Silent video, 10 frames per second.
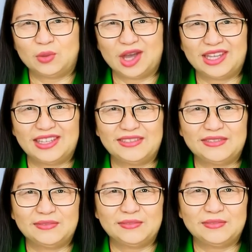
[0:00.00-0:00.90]
Why?
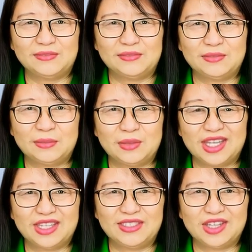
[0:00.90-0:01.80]

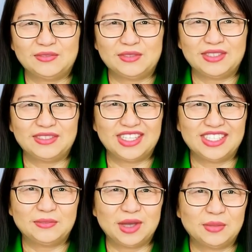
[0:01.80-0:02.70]
Because of the
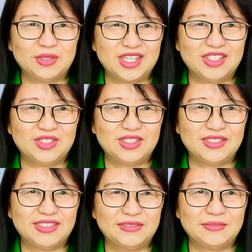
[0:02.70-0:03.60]
state's
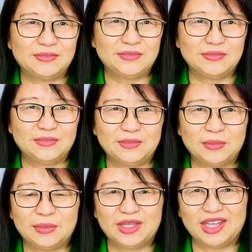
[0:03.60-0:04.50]
population.
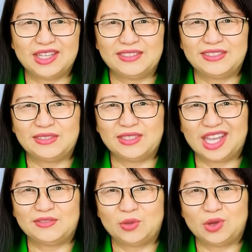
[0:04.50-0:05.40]
Because
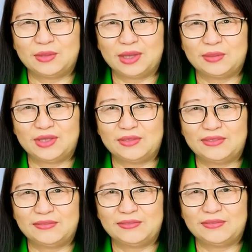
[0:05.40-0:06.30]
they have more
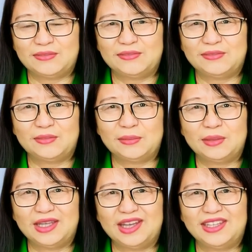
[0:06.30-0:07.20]
people.
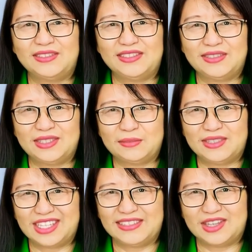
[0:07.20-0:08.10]
Because some
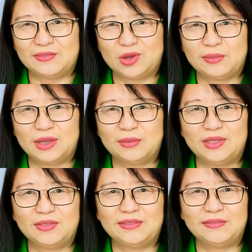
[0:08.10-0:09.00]
states have more
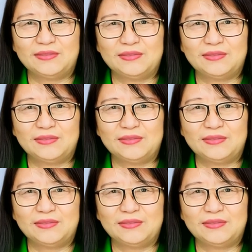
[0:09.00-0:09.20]
people.